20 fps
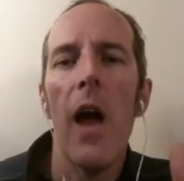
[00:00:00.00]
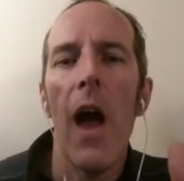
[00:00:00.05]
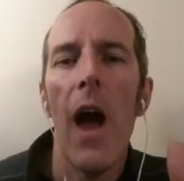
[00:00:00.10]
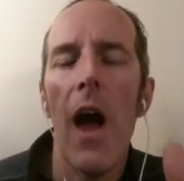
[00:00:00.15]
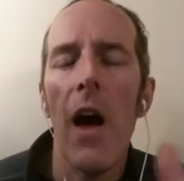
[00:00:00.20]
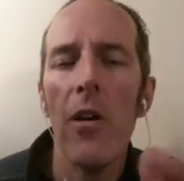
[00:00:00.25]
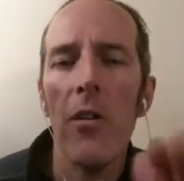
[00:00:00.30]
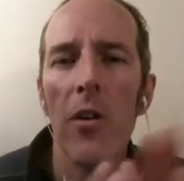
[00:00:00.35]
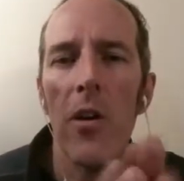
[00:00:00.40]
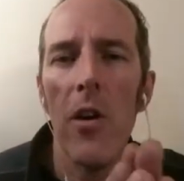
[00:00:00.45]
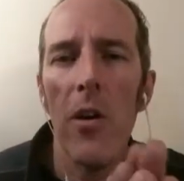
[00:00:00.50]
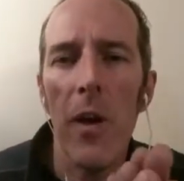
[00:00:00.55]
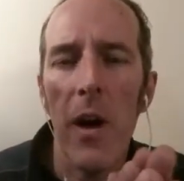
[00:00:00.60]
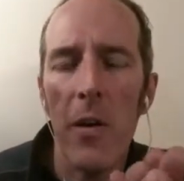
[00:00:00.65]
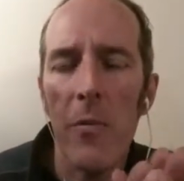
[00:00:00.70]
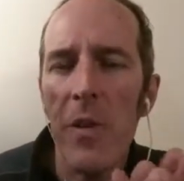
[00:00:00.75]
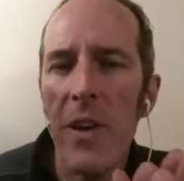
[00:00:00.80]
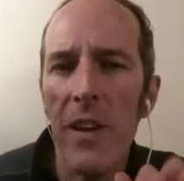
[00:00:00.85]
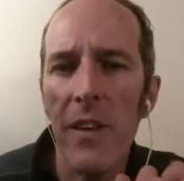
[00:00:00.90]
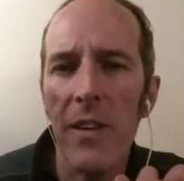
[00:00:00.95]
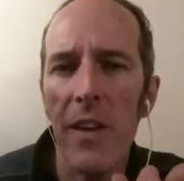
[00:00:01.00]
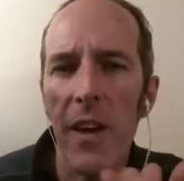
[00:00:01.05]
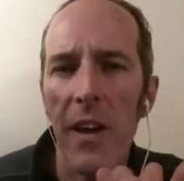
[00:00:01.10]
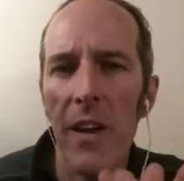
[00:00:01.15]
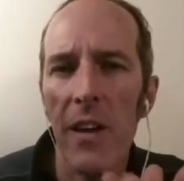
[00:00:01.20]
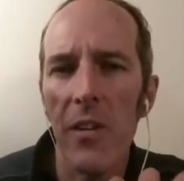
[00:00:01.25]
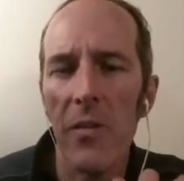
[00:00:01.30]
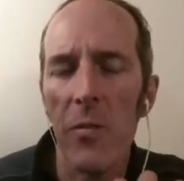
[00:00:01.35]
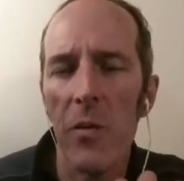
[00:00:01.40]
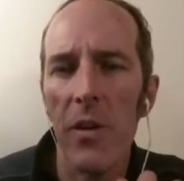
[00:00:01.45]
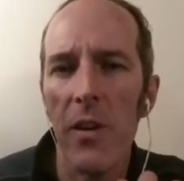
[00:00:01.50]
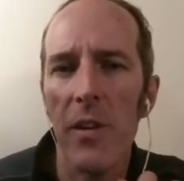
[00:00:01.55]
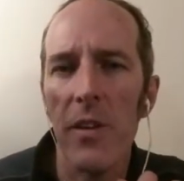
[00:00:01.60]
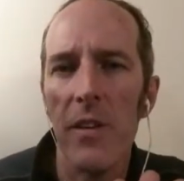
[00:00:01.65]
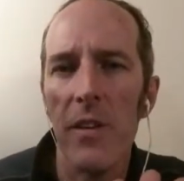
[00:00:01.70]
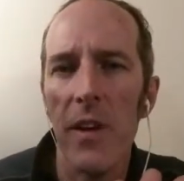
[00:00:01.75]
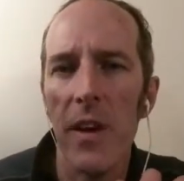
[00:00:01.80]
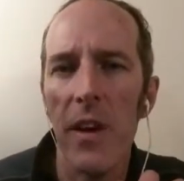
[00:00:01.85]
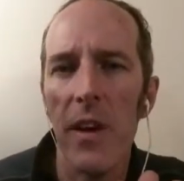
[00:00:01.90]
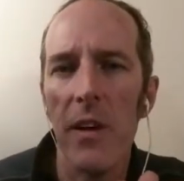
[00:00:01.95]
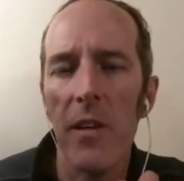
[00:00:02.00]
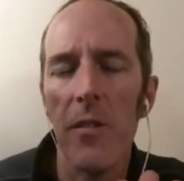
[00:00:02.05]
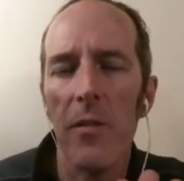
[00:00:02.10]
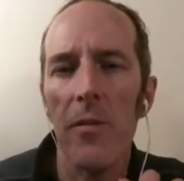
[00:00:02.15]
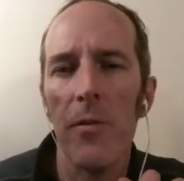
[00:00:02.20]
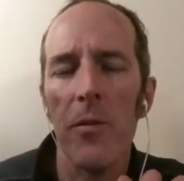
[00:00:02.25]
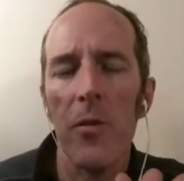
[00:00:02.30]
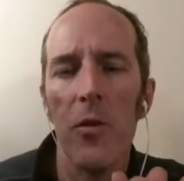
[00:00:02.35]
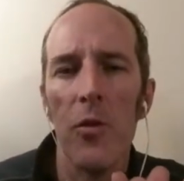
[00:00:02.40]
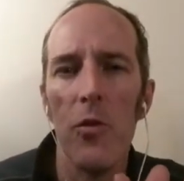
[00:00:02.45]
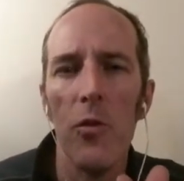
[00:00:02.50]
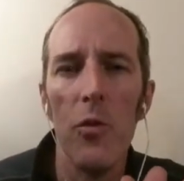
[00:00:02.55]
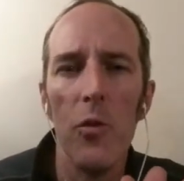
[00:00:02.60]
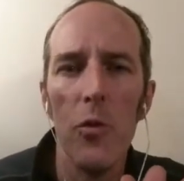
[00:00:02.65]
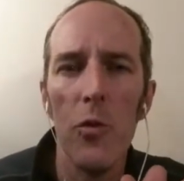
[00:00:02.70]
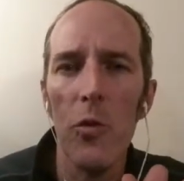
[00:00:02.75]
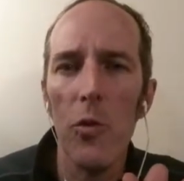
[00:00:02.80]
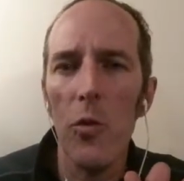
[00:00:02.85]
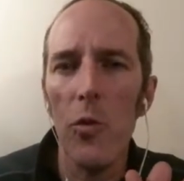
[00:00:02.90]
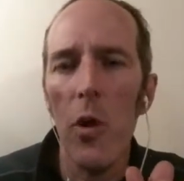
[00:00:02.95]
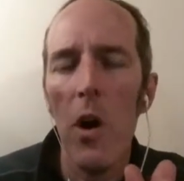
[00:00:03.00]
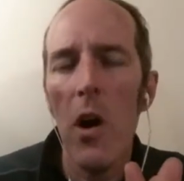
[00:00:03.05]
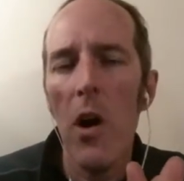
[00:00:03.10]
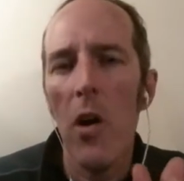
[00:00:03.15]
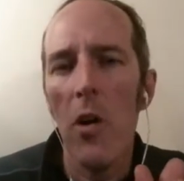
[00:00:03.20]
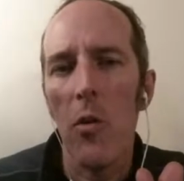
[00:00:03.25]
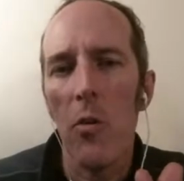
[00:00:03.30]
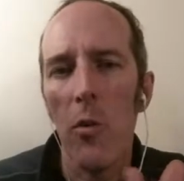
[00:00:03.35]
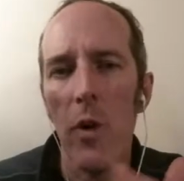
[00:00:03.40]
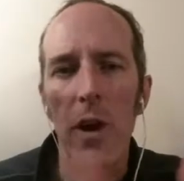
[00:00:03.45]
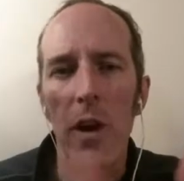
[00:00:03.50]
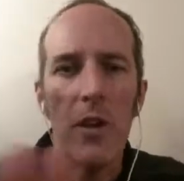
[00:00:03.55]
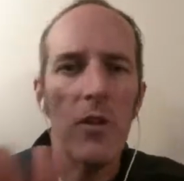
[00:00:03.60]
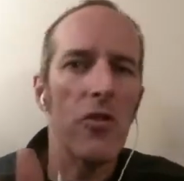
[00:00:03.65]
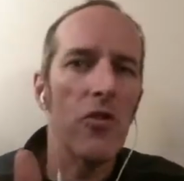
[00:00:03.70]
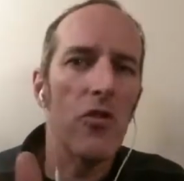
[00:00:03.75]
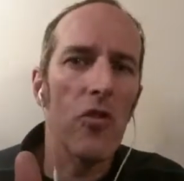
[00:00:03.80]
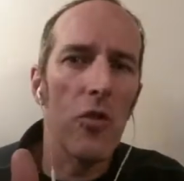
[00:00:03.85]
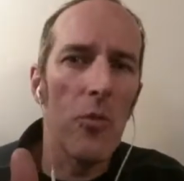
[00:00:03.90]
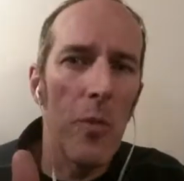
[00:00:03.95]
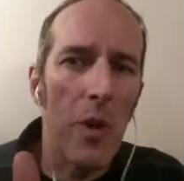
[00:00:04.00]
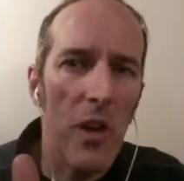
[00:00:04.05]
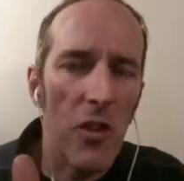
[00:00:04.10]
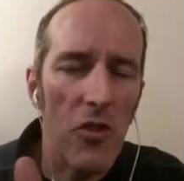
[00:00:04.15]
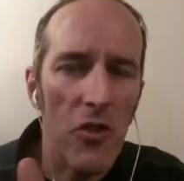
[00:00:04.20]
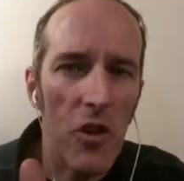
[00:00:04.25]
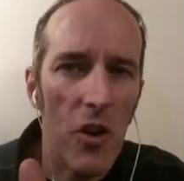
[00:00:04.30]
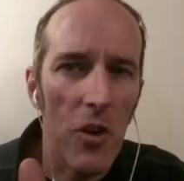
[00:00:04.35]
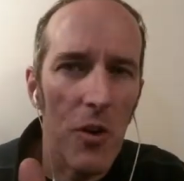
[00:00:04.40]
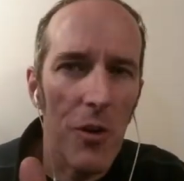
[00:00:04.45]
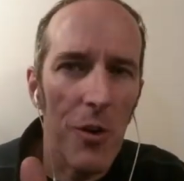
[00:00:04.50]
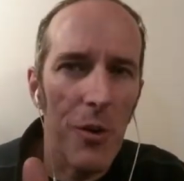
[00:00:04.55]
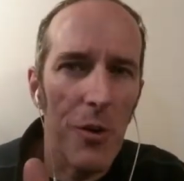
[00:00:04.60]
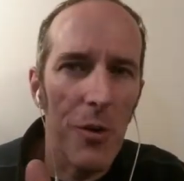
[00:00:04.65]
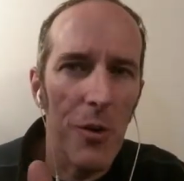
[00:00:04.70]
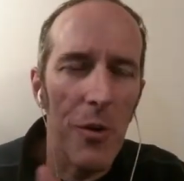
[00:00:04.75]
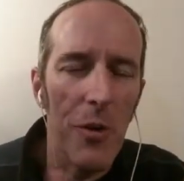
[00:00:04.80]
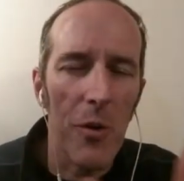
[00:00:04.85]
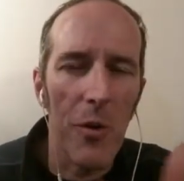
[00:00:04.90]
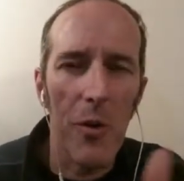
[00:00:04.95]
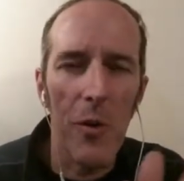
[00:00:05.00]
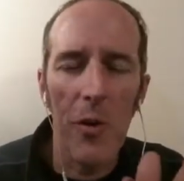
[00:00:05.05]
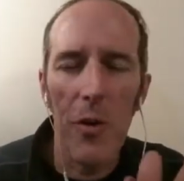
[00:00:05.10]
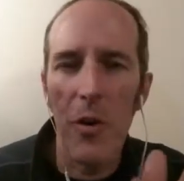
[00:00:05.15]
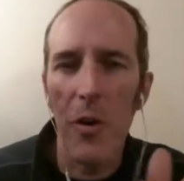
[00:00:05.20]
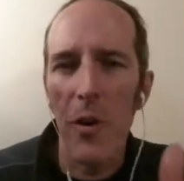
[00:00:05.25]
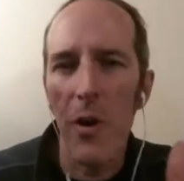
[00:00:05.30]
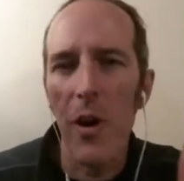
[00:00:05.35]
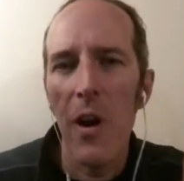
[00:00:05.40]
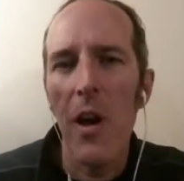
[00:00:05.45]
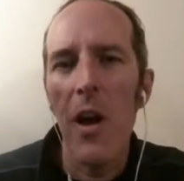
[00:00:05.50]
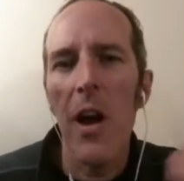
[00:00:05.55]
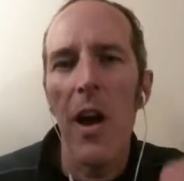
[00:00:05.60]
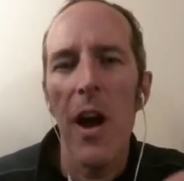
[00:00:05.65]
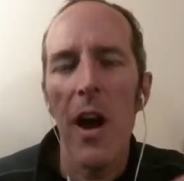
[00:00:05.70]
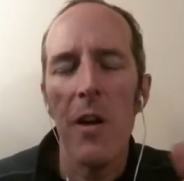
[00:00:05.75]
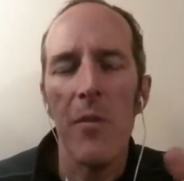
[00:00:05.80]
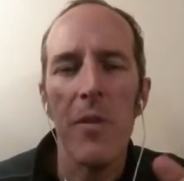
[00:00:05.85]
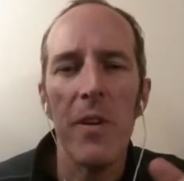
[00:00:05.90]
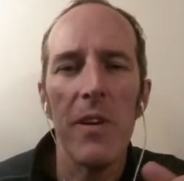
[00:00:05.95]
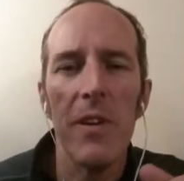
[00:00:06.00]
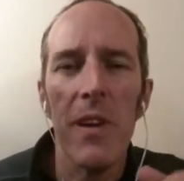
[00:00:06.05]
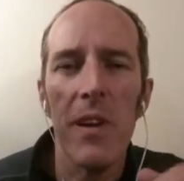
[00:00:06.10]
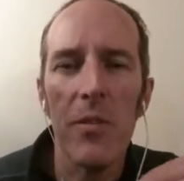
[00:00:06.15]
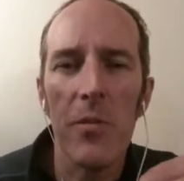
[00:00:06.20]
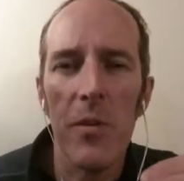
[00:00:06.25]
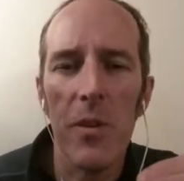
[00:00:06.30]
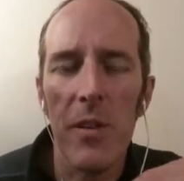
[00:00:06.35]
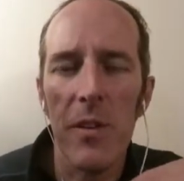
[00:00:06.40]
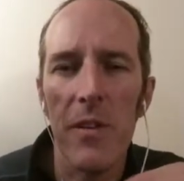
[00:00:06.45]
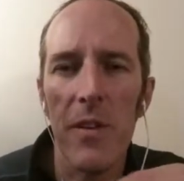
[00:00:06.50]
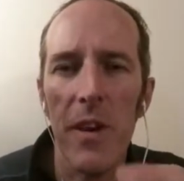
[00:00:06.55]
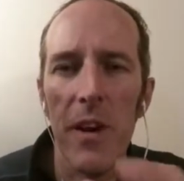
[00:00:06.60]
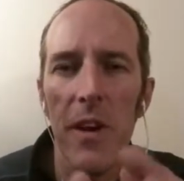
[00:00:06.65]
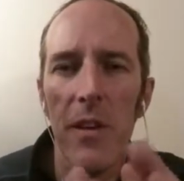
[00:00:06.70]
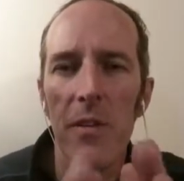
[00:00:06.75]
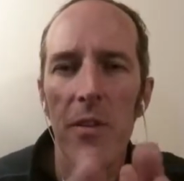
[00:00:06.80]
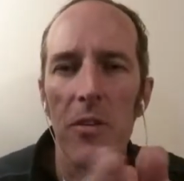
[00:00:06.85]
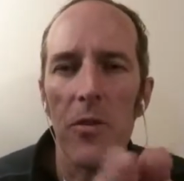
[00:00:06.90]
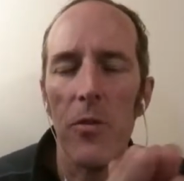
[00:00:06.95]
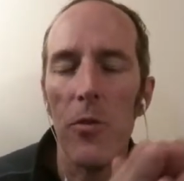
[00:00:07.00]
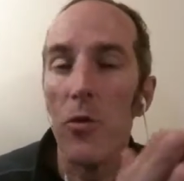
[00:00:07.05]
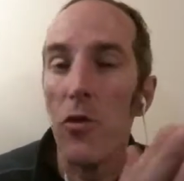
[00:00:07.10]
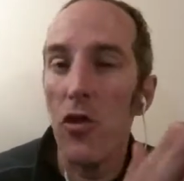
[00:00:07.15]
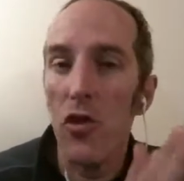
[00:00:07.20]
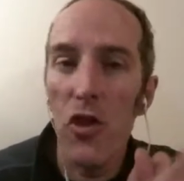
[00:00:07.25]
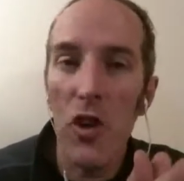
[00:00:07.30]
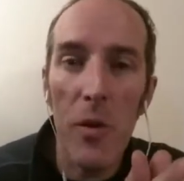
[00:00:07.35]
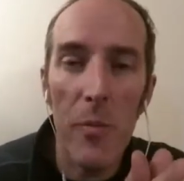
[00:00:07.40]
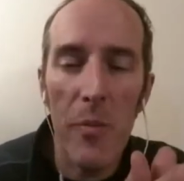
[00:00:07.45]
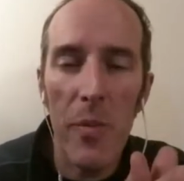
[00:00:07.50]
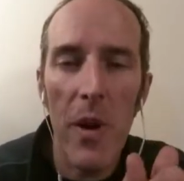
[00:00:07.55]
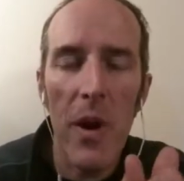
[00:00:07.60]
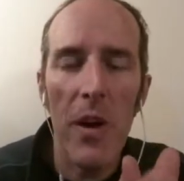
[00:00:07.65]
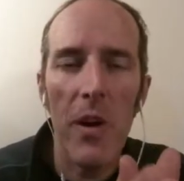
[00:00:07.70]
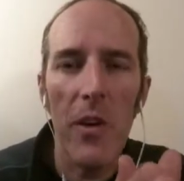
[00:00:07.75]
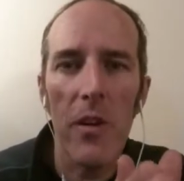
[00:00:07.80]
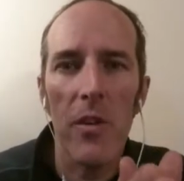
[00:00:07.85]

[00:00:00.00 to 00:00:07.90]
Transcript: how many days will it take to write so much code, or how many days will it take to ship